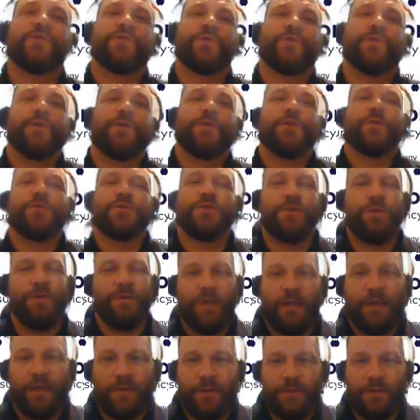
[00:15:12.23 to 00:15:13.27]
are, those are
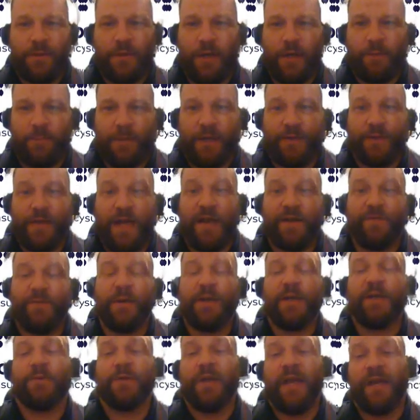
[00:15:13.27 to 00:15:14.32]
unique. Um, a lot of it,
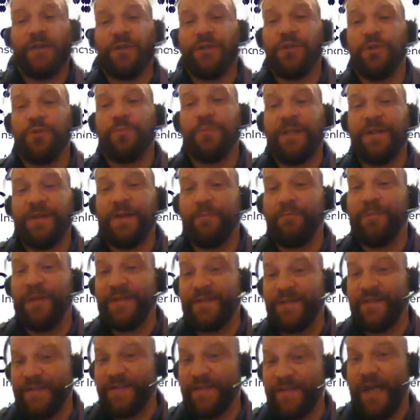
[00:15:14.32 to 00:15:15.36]
and like, do you mean the
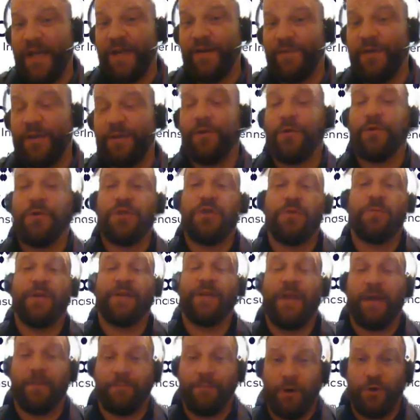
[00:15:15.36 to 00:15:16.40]
business side of it or do you mean
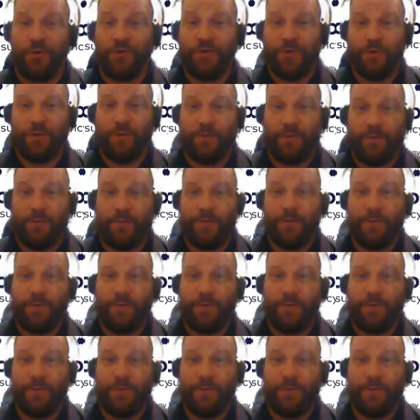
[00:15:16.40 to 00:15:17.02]
like personal?